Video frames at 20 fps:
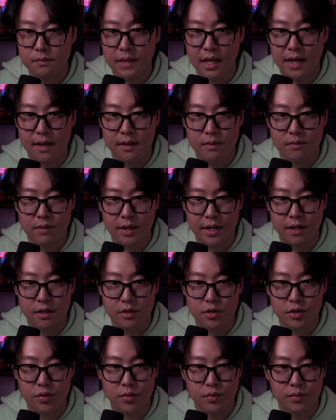Yeah, right here,
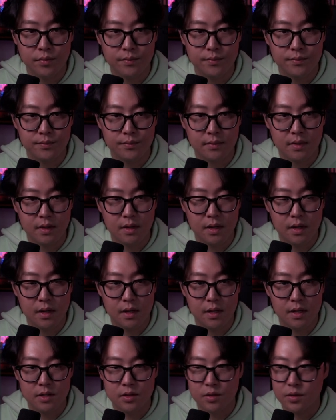2.
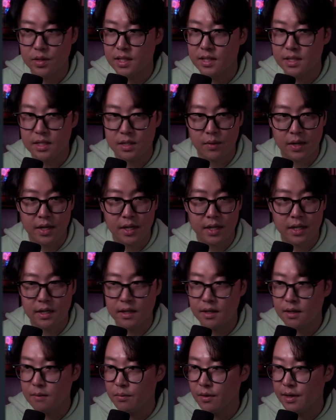So you can see right
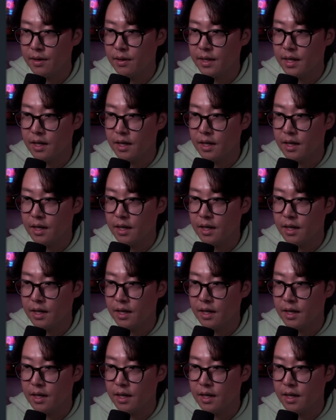here, player